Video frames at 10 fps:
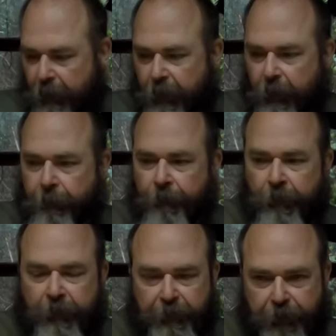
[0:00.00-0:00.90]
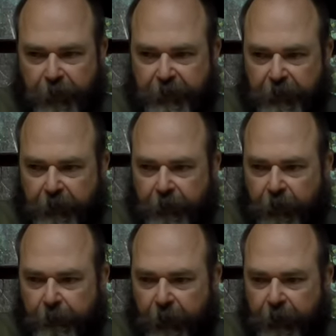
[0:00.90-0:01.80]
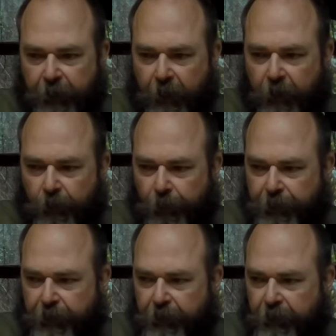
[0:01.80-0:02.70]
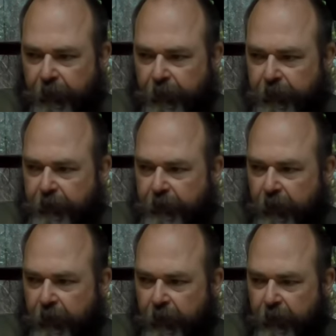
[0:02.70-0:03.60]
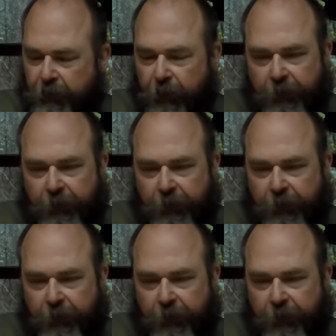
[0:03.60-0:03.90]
uh, dressing that I made at home, which is uh,